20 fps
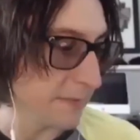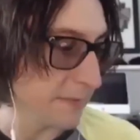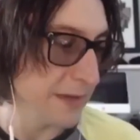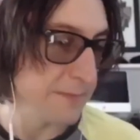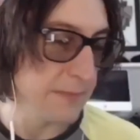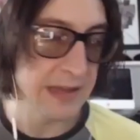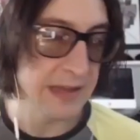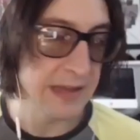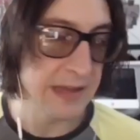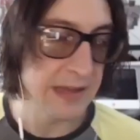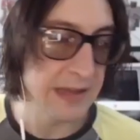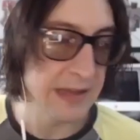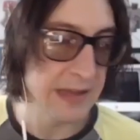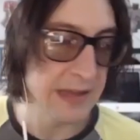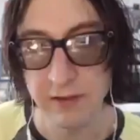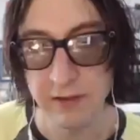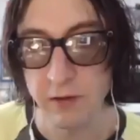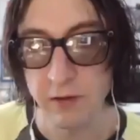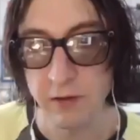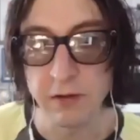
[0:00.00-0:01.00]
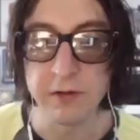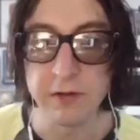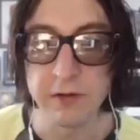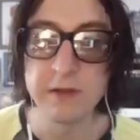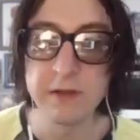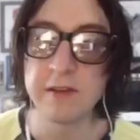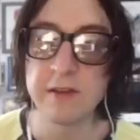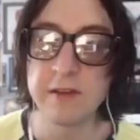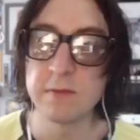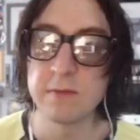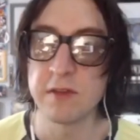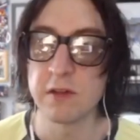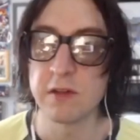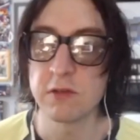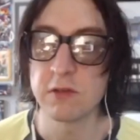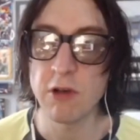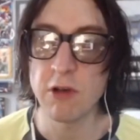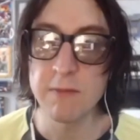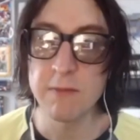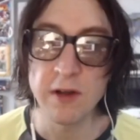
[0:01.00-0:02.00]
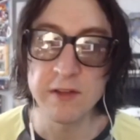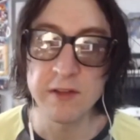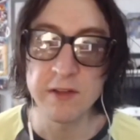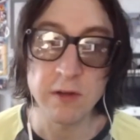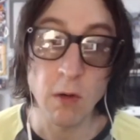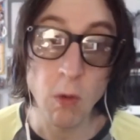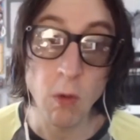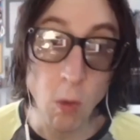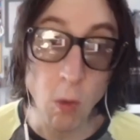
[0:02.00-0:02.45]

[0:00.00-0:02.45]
it might take a lot longer than 6 months to 12 months.